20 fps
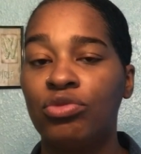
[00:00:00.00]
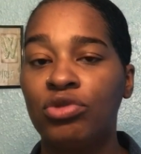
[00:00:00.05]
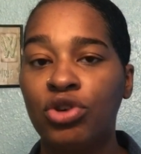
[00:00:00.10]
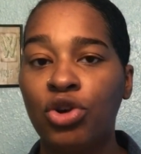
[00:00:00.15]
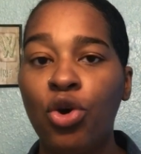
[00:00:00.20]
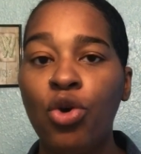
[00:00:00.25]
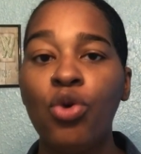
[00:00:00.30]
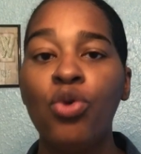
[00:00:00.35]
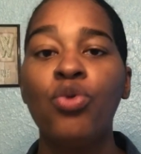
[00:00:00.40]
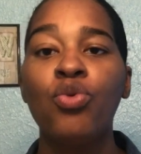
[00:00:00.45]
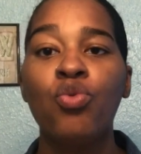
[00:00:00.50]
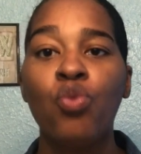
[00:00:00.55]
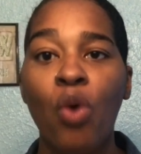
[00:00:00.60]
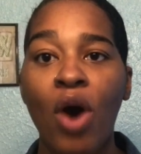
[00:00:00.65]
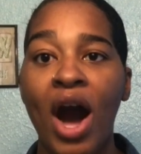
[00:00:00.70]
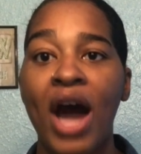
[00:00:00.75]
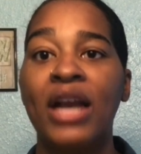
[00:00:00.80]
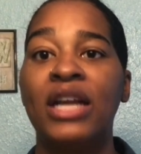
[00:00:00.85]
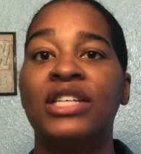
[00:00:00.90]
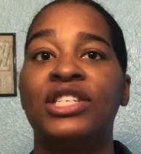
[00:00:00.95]
cool
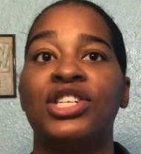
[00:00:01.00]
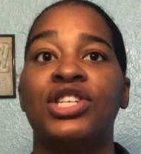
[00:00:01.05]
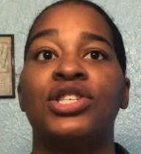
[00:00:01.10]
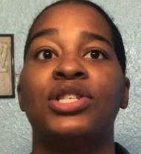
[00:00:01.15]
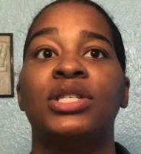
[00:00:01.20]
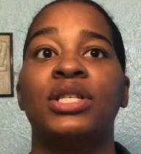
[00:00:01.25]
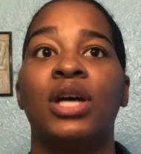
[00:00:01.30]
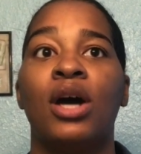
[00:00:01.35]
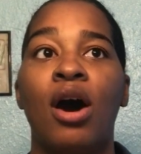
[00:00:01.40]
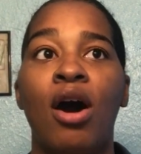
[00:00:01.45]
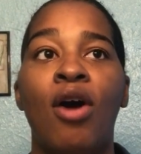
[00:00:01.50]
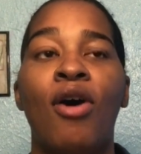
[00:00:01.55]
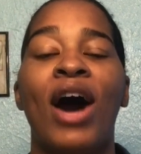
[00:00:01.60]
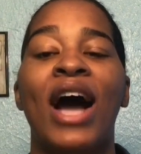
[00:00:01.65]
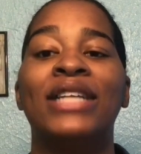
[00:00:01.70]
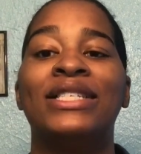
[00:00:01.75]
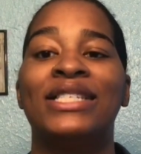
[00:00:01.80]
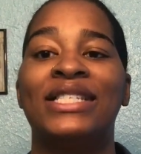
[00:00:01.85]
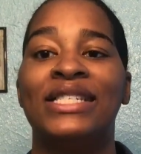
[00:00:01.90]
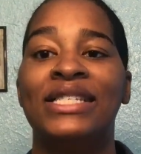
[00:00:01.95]
water just,
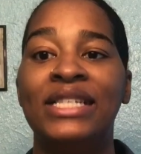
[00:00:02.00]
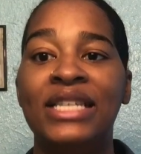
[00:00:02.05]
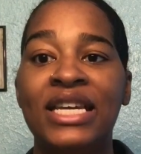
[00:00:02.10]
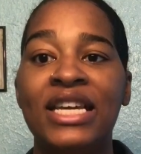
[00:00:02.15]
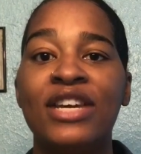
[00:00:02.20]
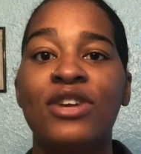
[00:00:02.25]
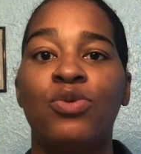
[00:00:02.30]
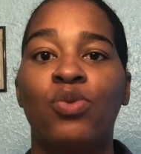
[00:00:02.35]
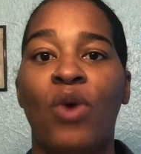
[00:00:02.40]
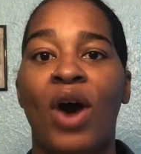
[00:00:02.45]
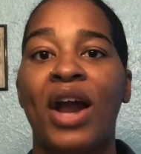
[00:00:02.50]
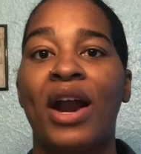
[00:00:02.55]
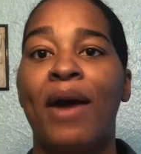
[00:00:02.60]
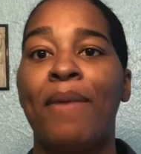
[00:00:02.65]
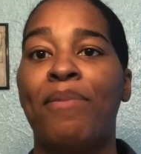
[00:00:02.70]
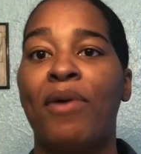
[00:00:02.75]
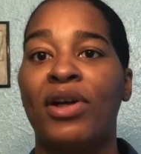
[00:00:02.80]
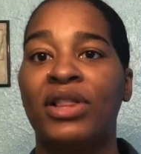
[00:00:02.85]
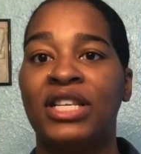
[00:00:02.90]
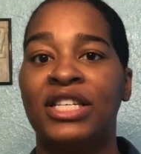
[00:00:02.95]
I just need water.
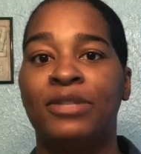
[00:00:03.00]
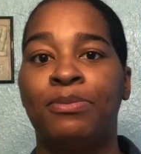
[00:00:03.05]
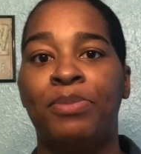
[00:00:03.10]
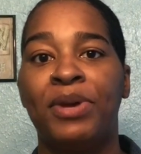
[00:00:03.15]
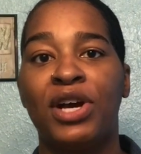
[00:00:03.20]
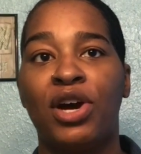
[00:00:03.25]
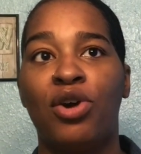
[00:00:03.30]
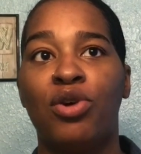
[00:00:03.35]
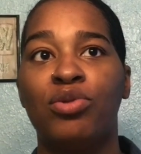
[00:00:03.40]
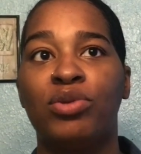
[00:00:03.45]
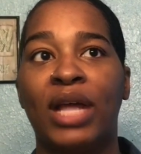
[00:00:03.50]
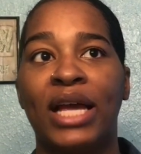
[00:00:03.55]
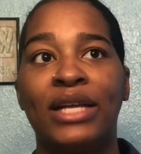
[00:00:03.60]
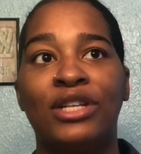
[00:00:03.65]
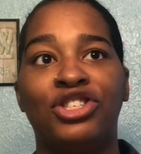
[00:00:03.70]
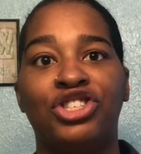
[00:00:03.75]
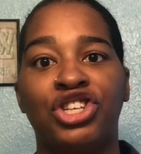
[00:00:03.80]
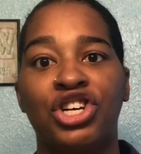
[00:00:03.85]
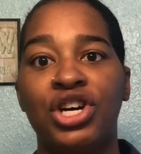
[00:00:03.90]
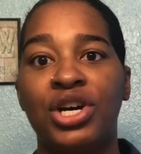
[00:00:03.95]
I bought this big old
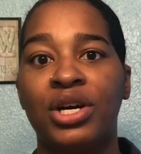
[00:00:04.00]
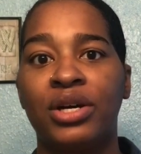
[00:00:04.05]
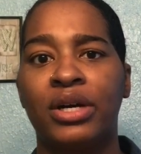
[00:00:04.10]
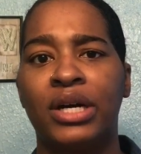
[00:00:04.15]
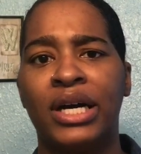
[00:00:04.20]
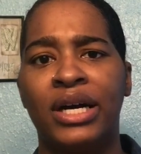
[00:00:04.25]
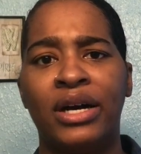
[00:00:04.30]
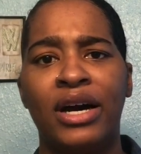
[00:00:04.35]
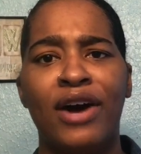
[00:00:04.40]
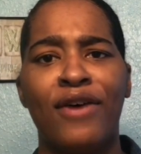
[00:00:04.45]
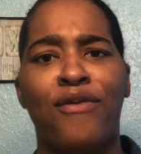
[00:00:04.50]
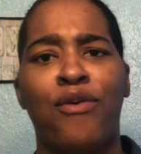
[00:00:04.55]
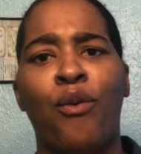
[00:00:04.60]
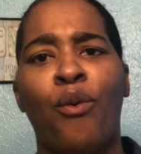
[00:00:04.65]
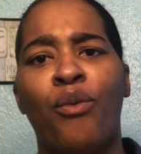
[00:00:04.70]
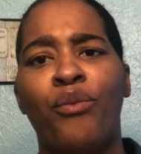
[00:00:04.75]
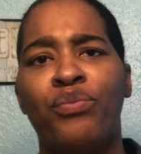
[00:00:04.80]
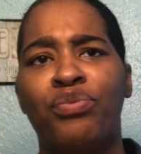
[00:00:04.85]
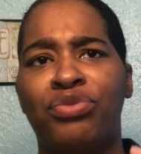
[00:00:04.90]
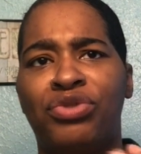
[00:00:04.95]
like jug
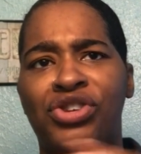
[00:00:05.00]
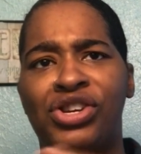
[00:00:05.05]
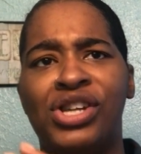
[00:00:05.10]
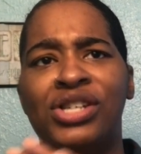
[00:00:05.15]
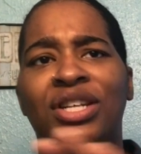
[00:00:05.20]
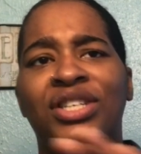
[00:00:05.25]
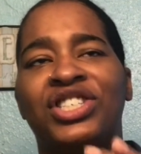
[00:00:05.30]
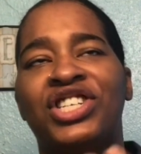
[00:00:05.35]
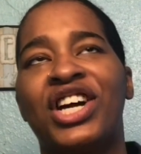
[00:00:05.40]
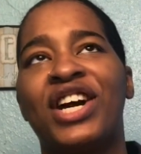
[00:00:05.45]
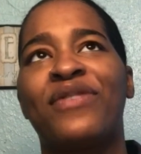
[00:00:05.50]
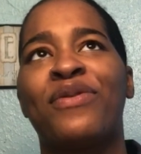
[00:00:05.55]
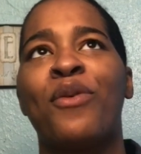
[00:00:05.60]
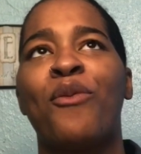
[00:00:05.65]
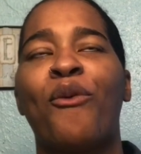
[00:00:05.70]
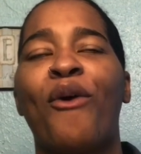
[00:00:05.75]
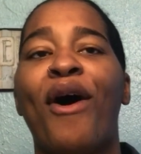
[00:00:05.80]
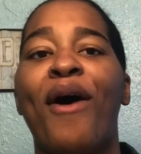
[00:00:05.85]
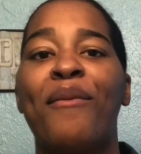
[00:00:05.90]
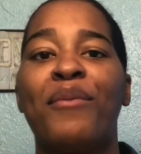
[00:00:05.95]
from
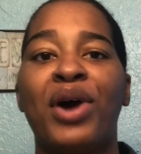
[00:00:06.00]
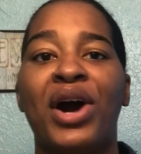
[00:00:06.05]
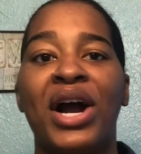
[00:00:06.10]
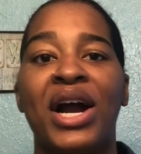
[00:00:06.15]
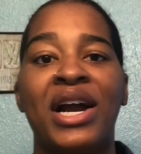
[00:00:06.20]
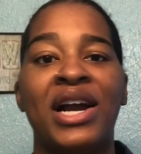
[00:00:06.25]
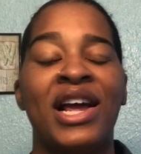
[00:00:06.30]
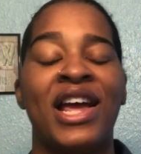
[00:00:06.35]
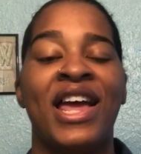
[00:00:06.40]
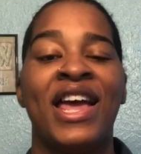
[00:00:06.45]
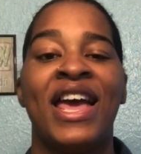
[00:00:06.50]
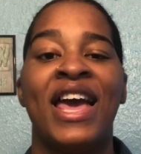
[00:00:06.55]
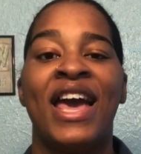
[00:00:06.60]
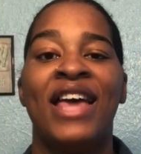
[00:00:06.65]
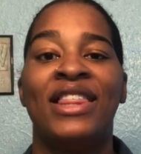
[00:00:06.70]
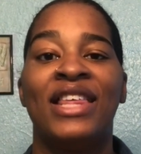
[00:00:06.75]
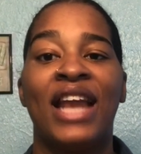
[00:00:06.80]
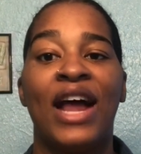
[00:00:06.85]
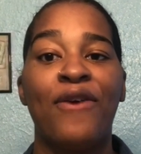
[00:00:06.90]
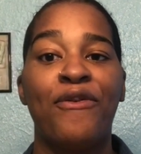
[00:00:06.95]
Walmart
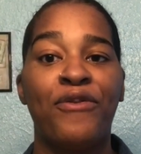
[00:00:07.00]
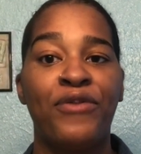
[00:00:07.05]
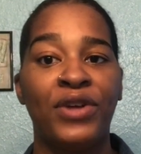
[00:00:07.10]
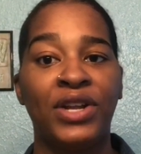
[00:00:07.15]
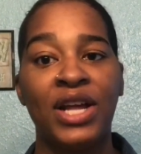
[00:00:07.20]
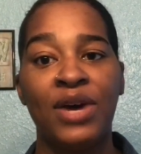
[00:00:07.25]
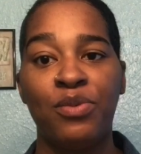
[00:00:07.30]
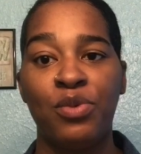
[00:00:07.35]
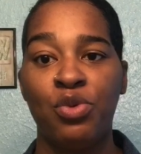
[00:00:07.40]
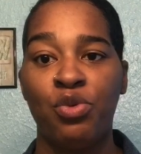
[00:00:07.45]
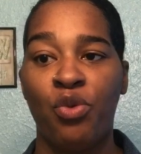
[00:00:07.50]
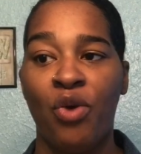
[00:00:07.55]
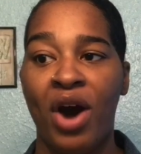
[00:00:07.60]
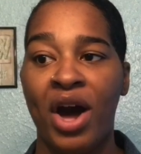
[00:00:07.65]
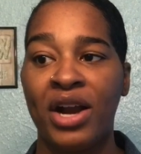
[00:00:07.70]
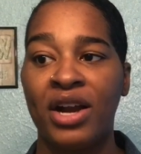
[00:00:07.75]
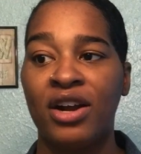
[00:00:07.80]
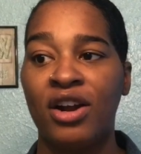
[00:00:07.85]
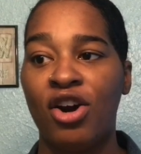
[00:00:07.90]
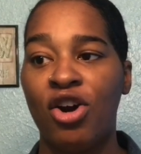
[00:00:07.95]
that I fill up with
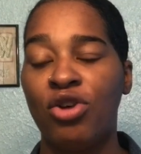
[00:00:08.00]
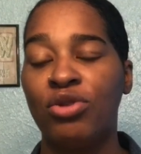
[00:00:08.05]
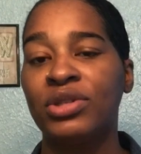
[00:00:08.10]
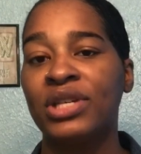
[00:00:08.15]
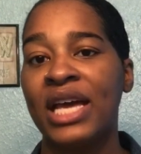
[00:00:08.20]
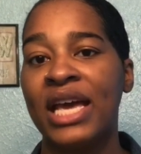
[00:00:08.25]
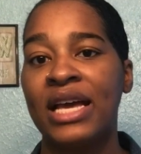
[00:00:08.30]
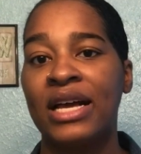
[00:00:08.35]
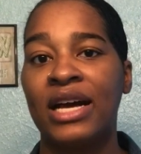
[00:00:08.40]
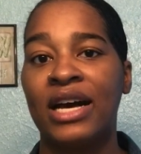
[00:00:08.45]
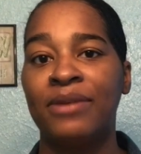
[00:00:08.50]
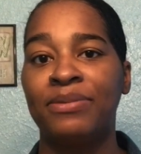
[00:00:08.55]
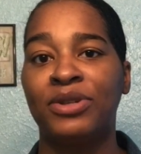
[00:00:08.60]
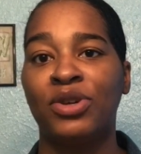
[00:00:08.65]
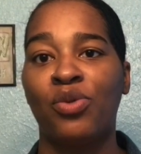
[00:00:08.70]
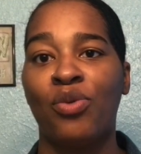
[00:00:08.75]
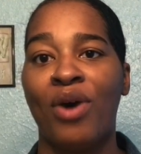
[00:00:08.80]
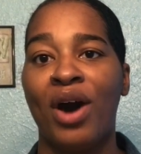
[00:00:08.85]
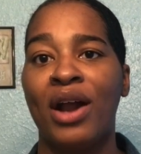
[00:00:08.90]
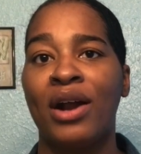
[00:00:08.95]
water. It holds 8 cups
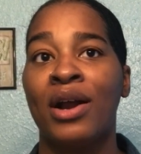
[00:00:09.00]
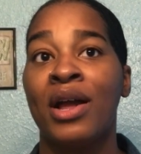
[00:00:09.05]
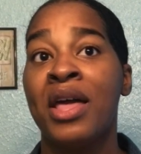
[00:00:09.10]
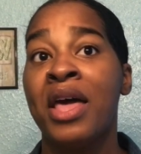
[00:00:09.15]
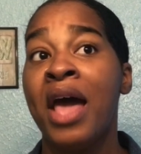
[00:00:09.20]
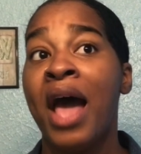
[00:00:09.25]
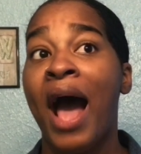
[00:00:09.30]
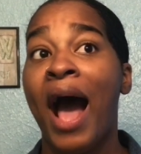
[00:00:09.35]
of water.